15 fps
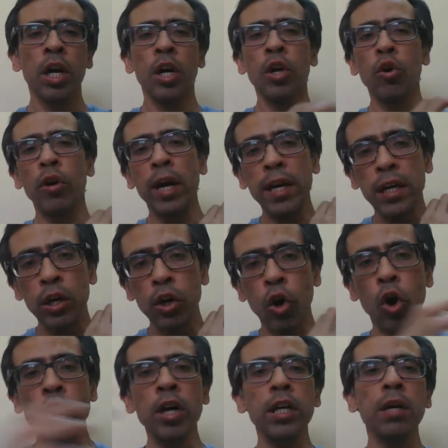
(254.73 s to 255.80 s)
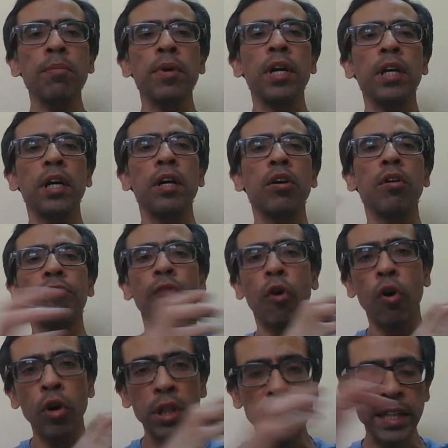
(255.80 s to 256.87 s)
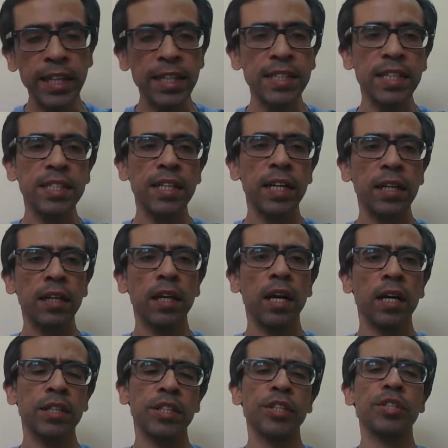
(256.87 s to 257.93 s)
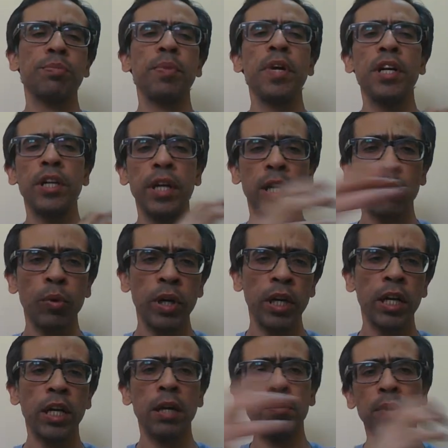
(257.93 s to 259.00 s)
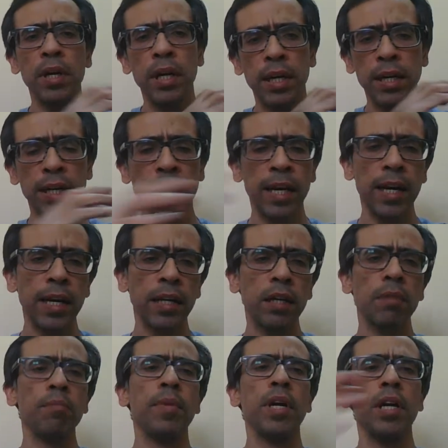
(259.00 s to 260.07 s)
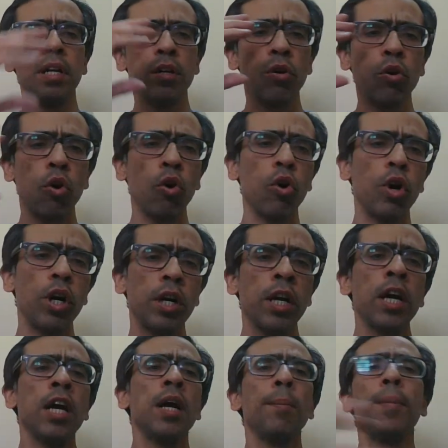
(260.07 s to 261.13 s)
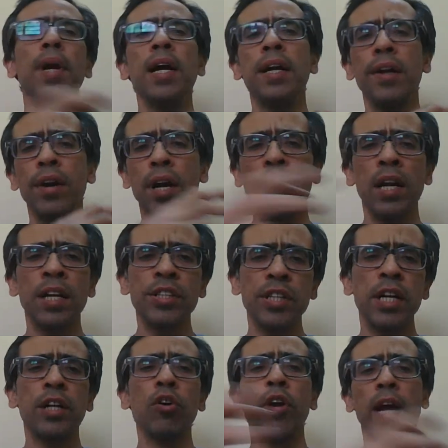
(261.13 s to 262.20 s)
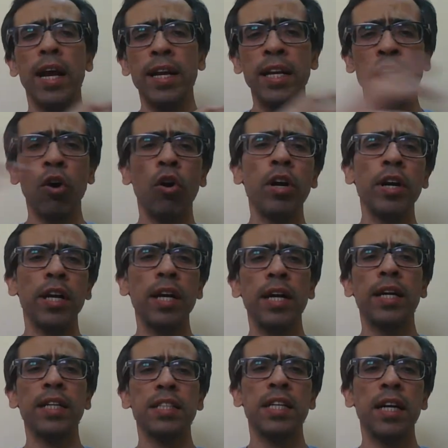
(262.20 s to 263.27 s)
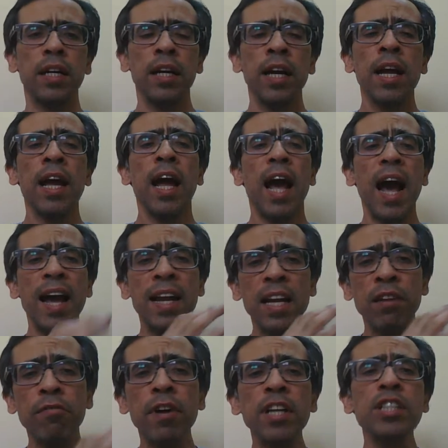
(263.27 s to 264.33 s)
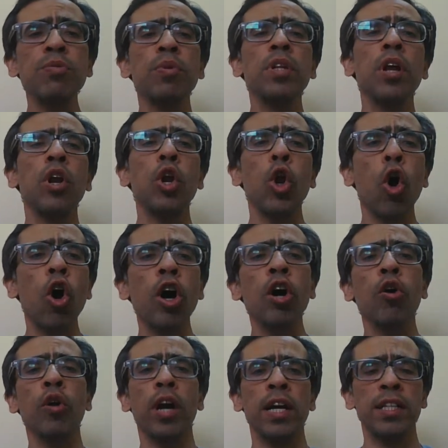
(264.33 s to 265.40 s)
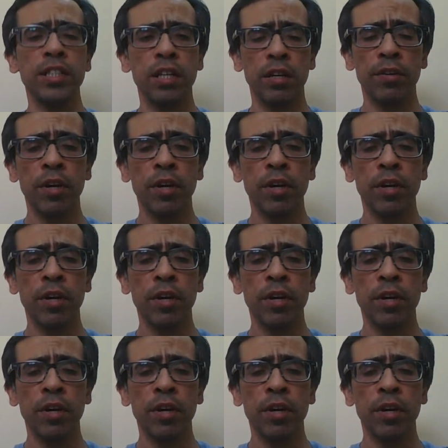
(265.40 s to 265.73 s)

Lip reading: Look at long-term return of all these asset classes, be it equity, be it debt, be it gold, be it real estate or any alternate asset, and invest with a long horizon.